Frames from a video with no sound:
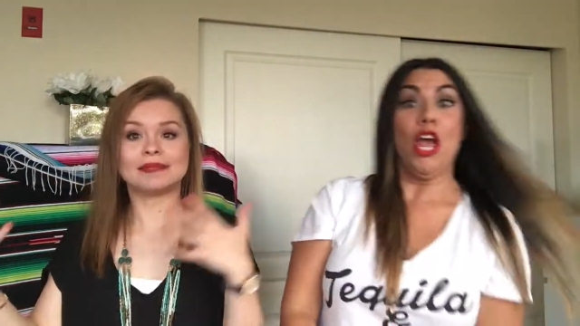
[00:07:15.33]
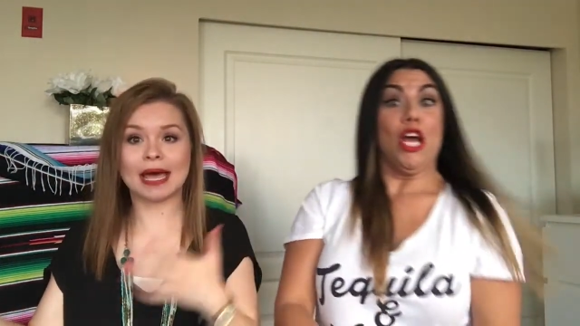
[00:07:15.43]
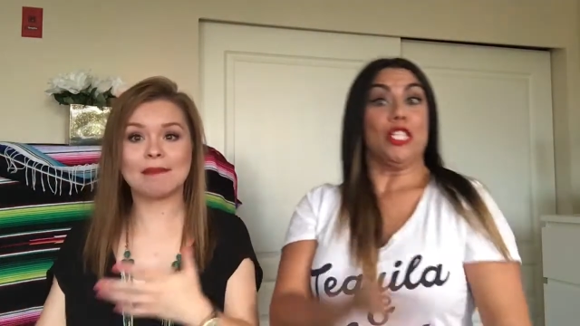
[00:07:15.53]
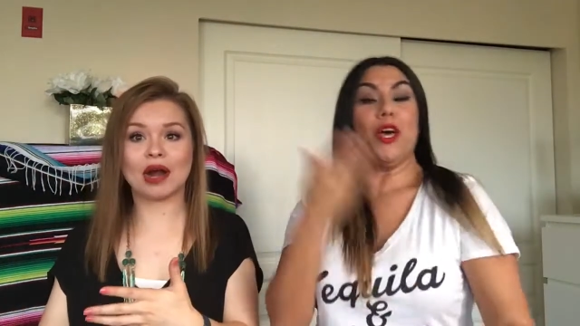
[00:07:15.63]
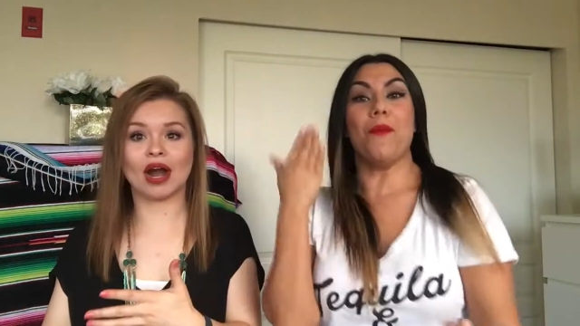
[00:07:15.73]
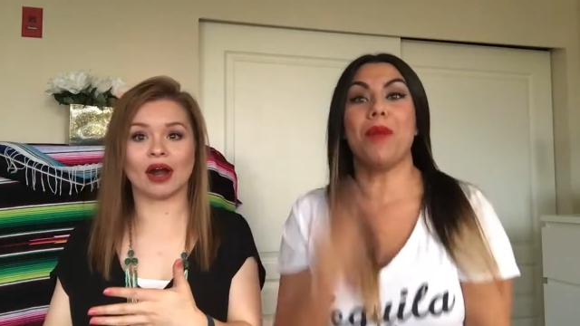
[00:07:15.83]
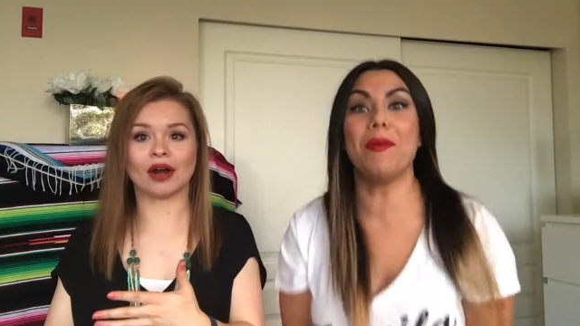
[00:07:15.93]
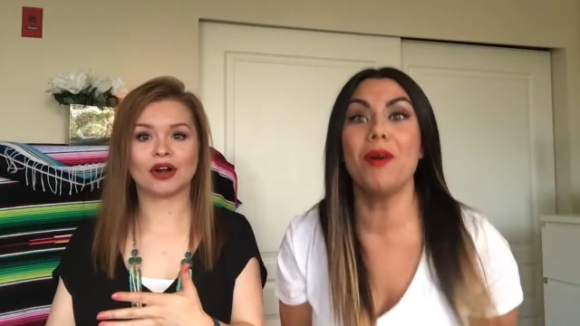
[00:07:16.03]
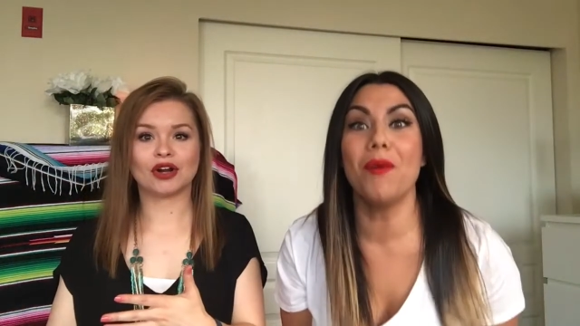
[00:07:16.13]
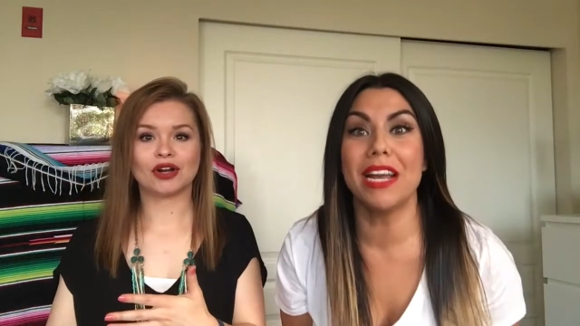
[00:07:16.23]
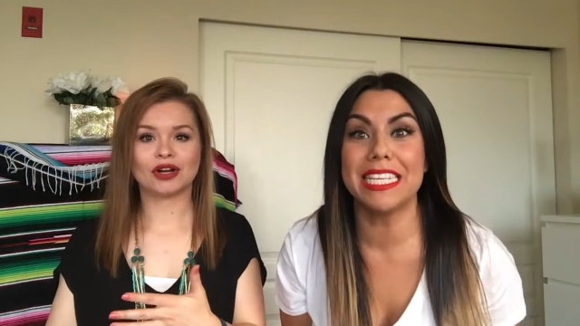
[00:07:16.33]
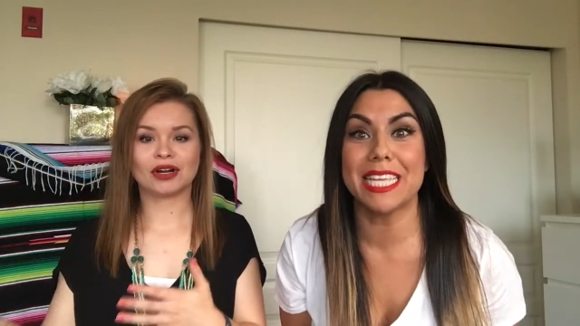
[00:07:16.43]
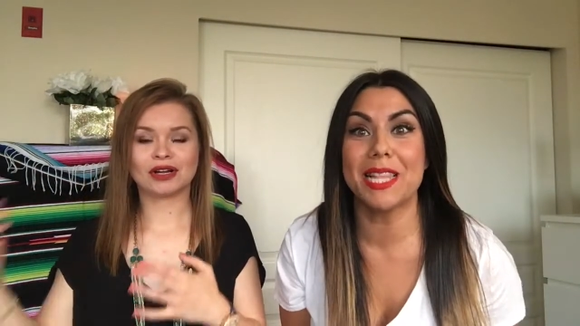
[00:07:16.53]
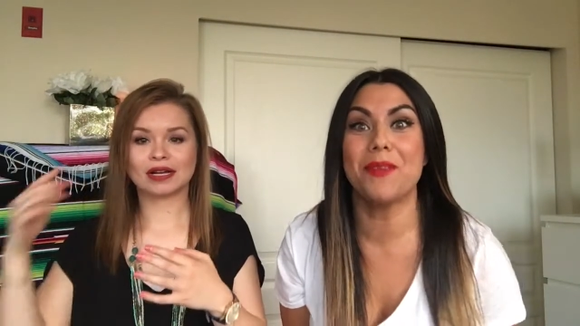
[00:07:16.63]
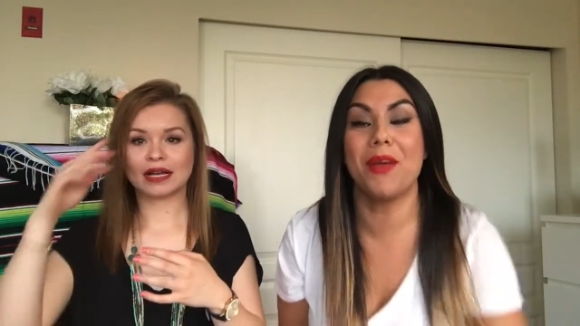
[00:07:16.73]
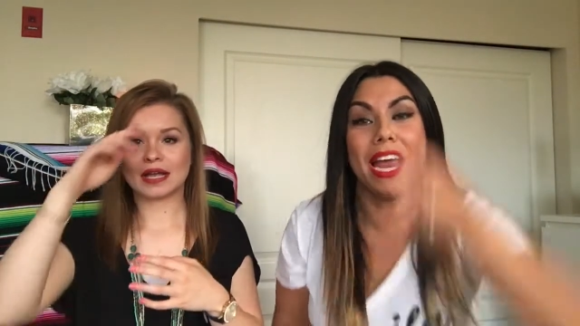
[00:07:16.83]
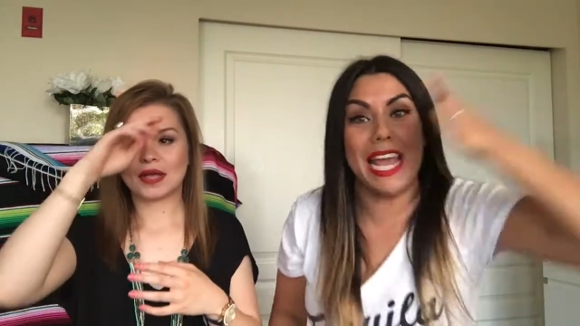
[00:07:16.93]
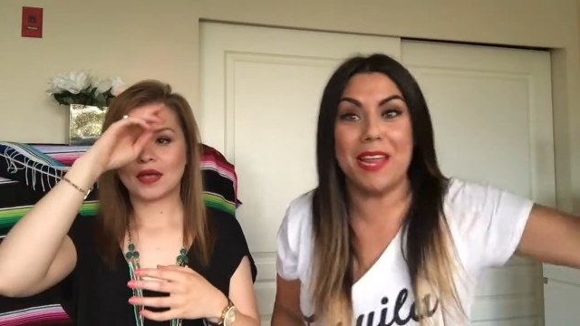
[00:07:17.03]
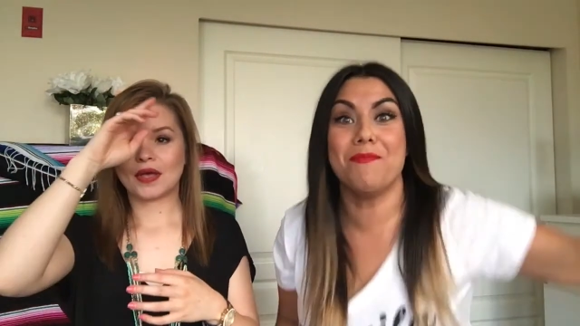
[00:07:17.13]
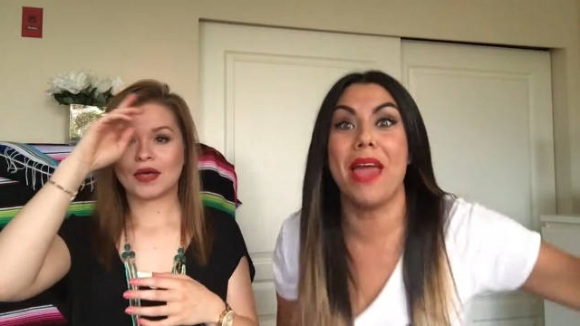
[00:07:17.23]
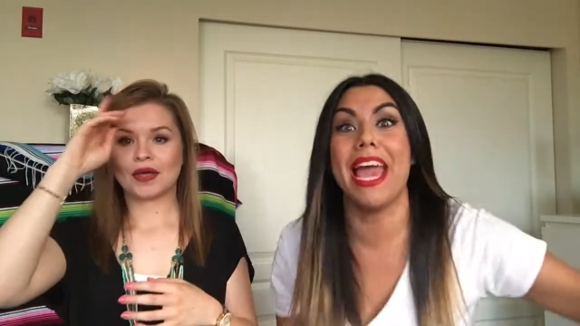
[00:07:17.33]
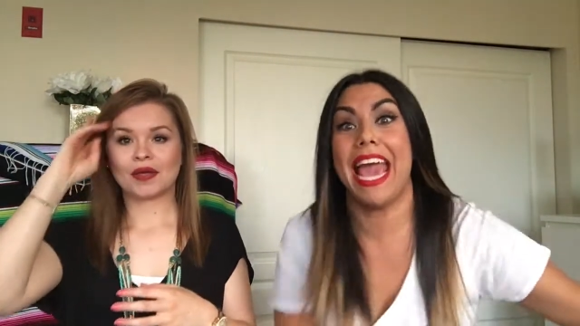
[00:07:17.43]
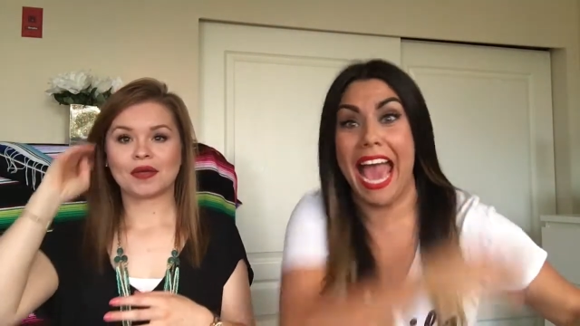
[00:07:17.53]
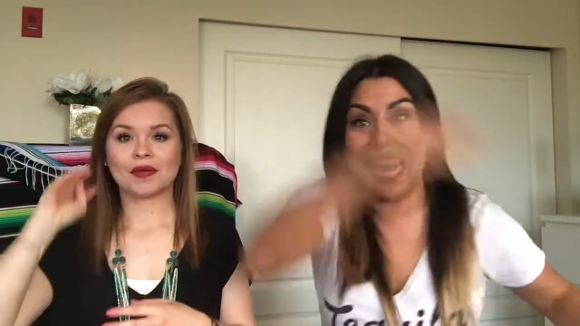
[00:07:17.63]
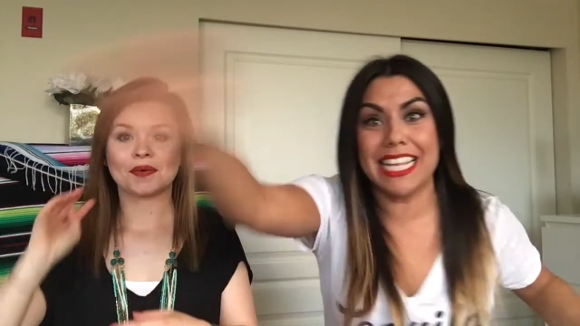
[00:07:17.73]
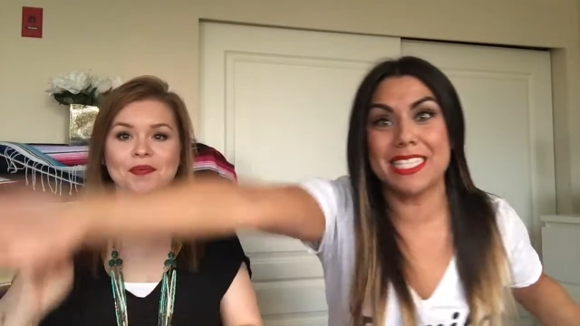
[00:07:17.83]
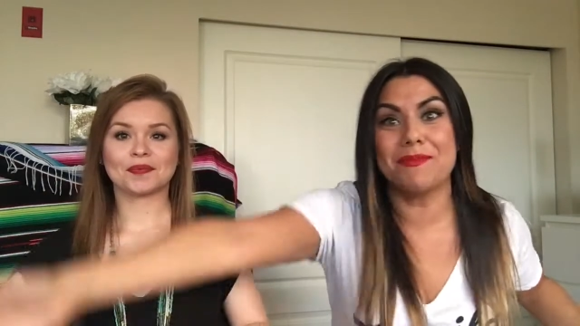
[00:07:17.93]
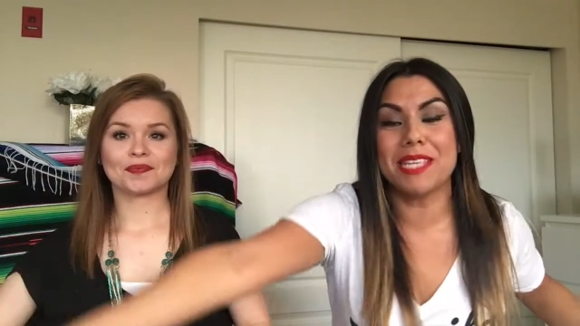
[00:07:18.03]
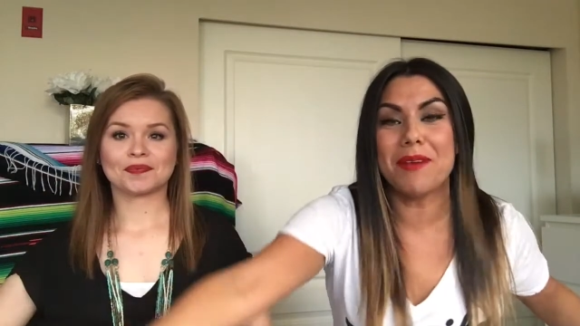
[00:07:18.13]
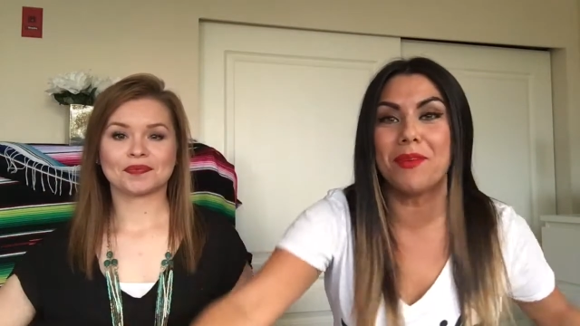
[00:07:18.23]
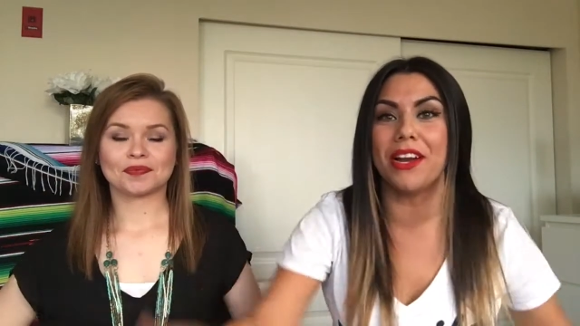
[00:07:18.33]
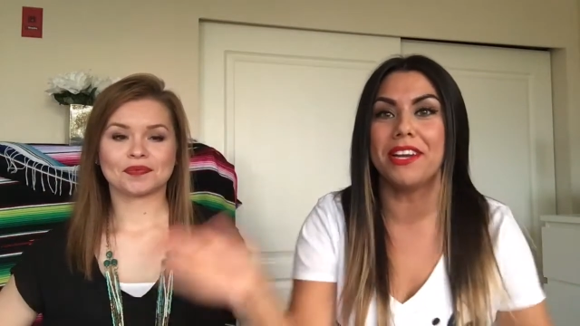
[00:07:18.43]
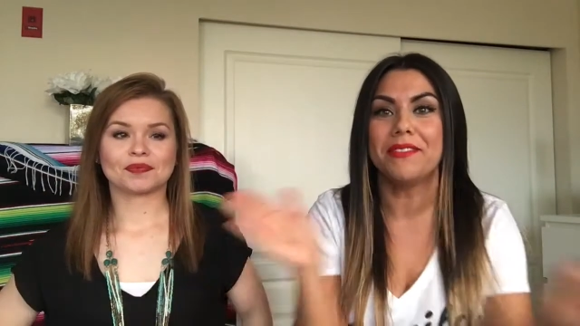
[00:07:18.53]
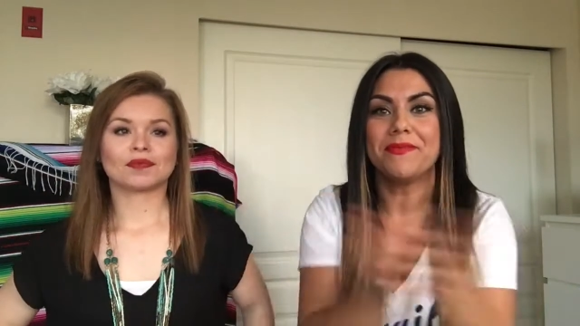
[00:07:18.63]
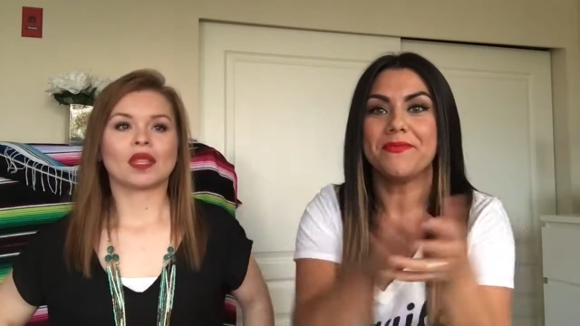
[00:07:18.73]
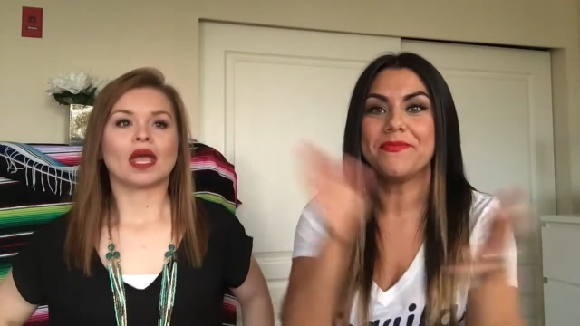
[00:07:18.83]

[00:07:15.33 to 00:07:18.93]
Speaker 1: September. So if people want to celebrate in May and in September,